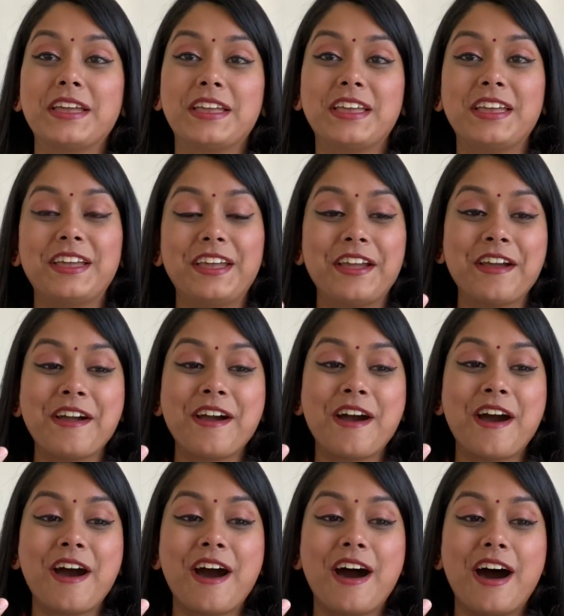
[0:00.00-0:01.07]
He
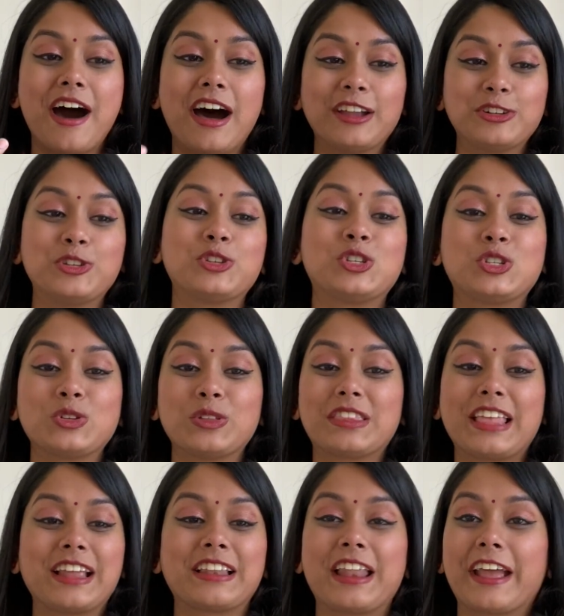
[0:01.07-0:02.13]
understood
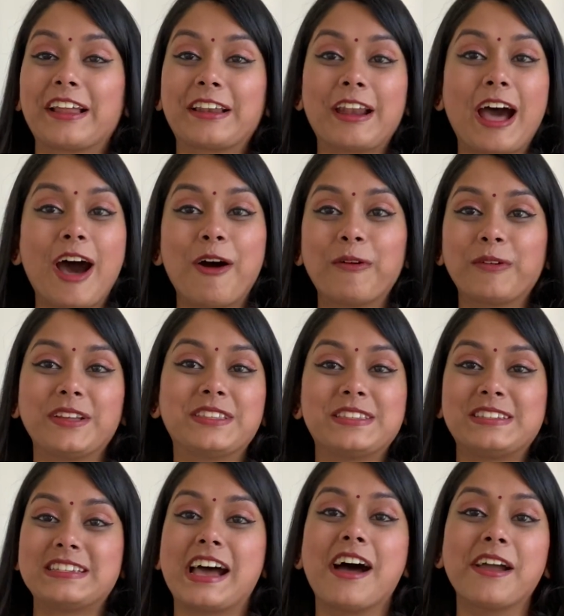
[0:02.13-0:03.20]
that, like, now
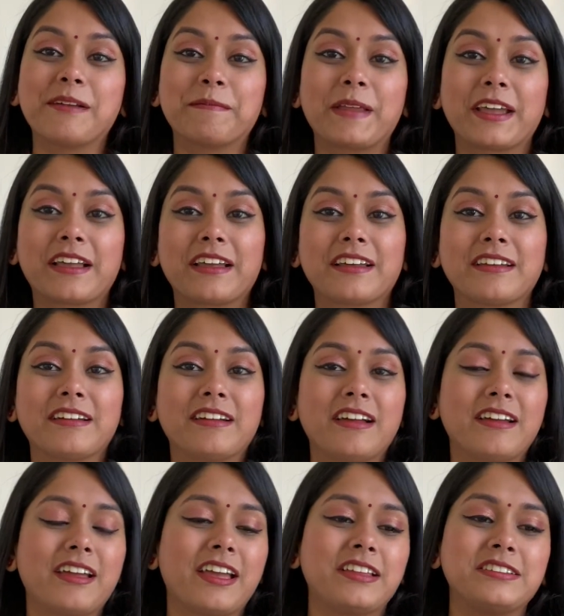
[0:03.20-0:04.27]
it's time. Like,
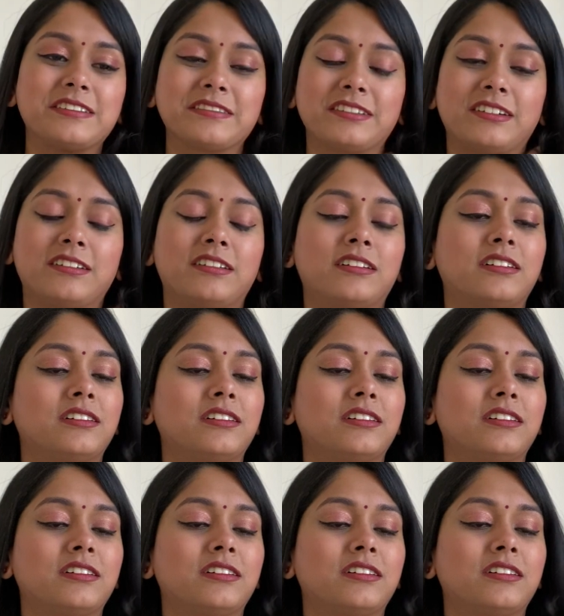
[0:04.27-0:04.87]
and oh.